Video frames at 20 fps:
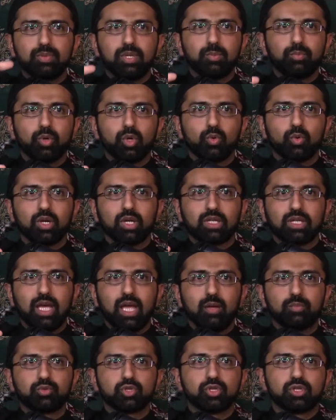people were
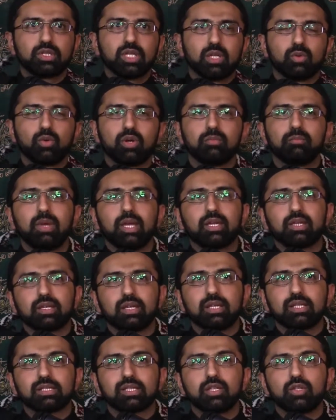captured that were
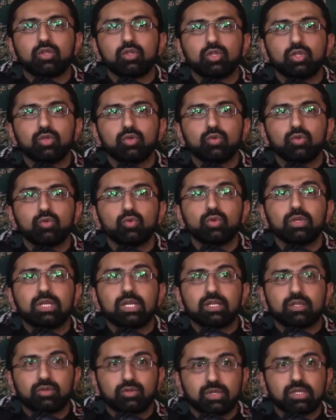Meccans and knew
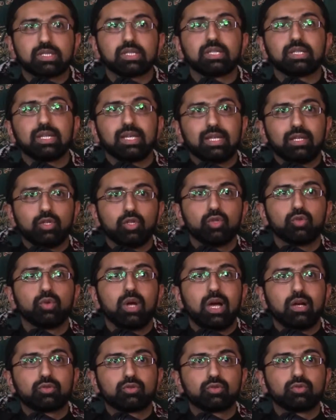literacy, they knew
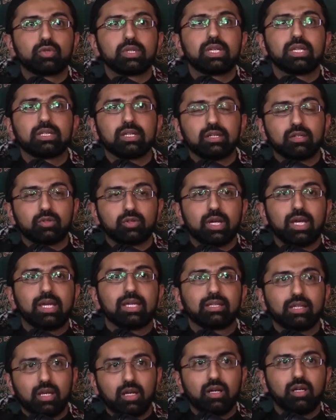how to read and
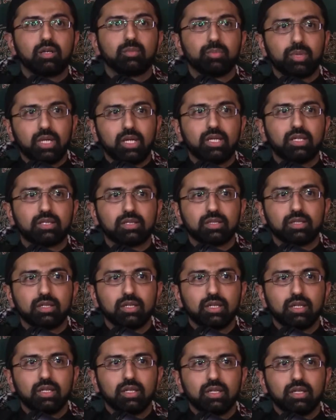write Arabic,
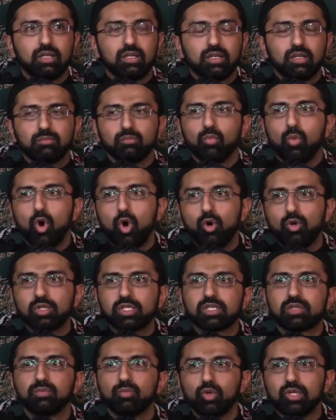
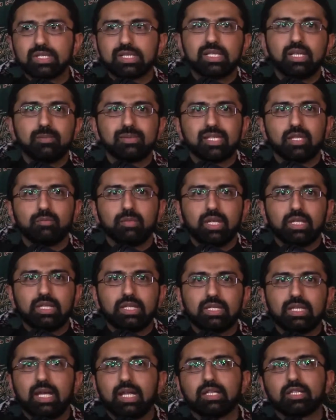most Muslims in
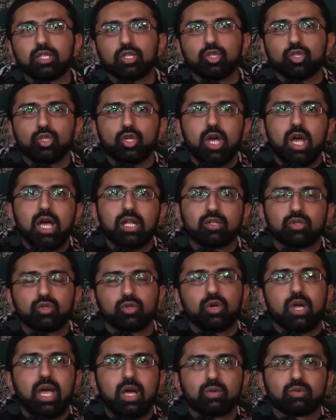Medina did not
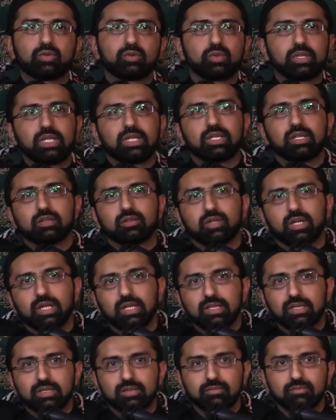know how to read and
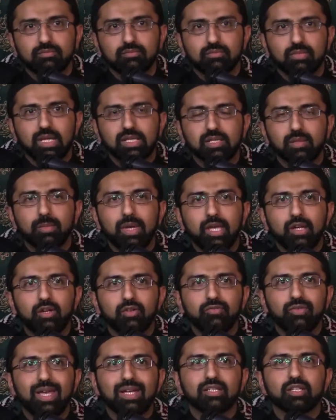write. As a
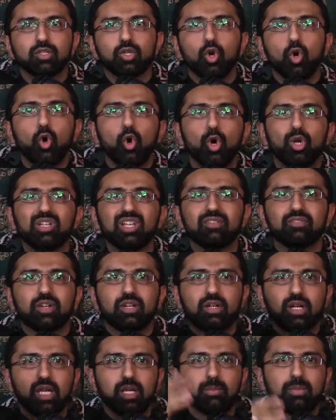matter of fact, in the whole of
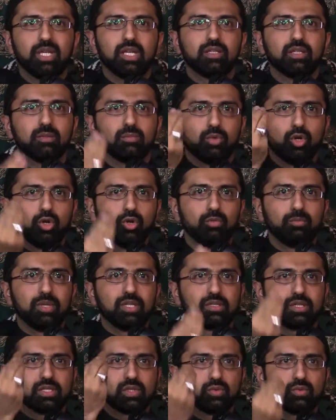Arabia, the
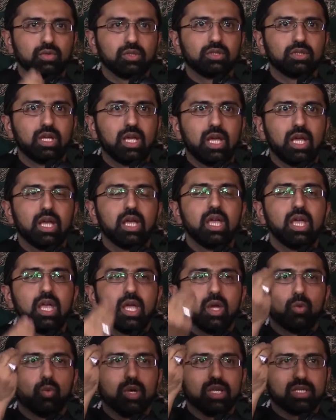moment Rasulullah
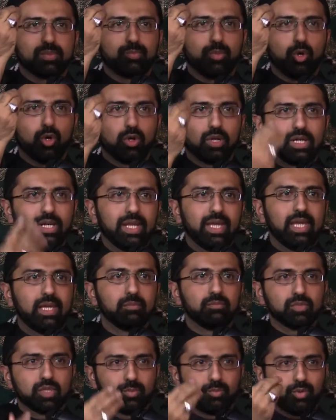was
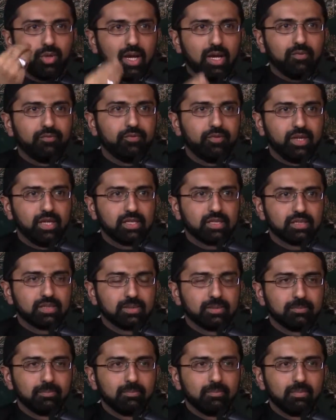proclaimed the Prophet,
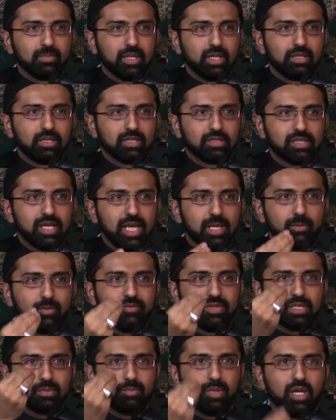at the time
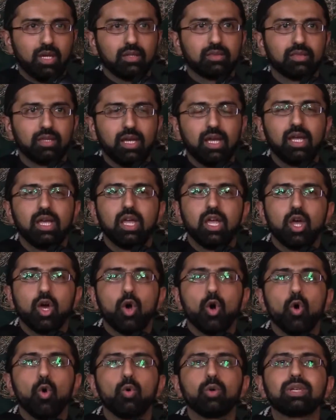of his bi'tha,
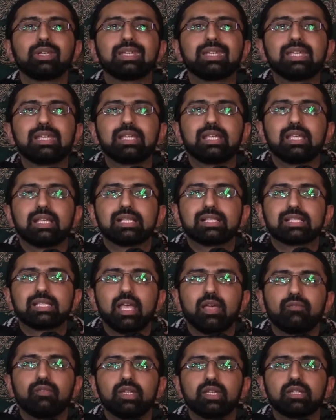only
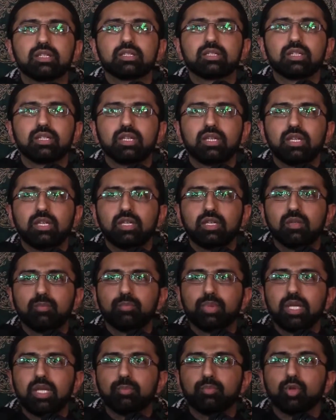17
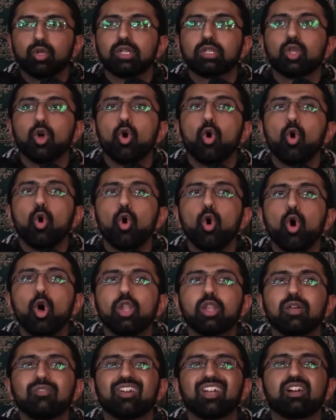people in the
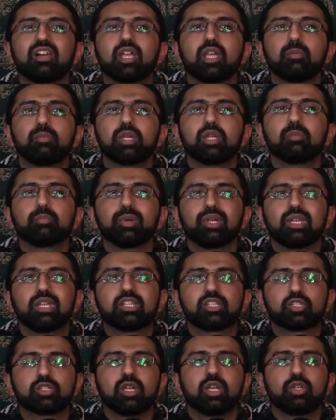whole of Arabian
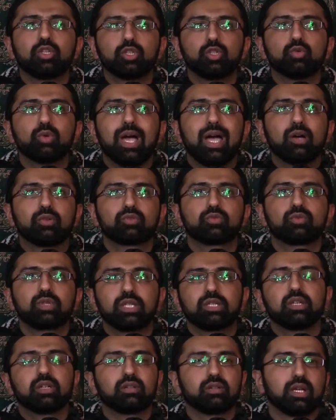Peninsula knew how to
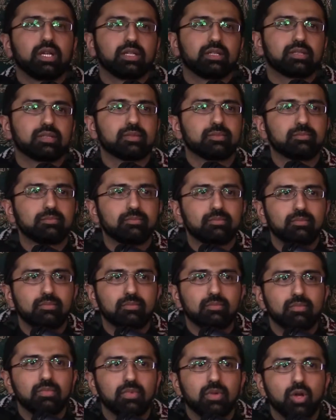read and write.
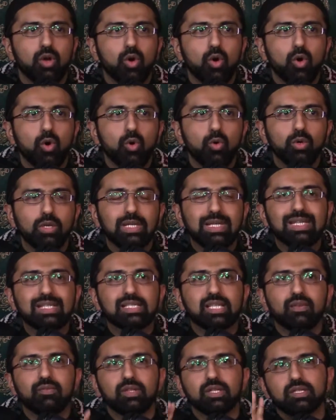Only
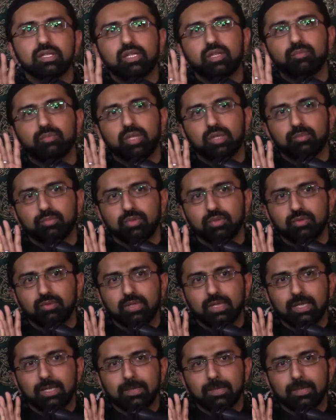17 people.